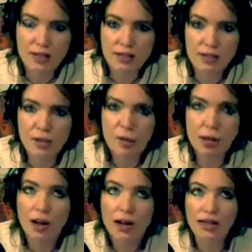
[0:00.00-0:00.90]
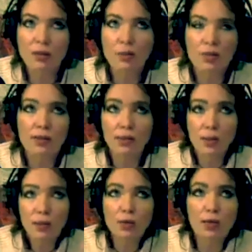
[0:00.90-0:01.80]
So aligning with the
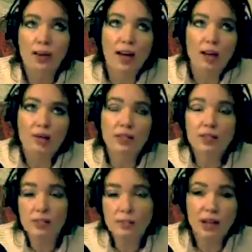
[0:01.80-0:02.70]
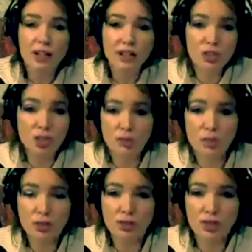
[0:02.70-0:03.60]
pure light of the divine
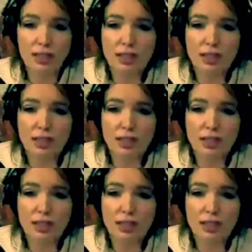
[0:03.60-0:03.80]
geometry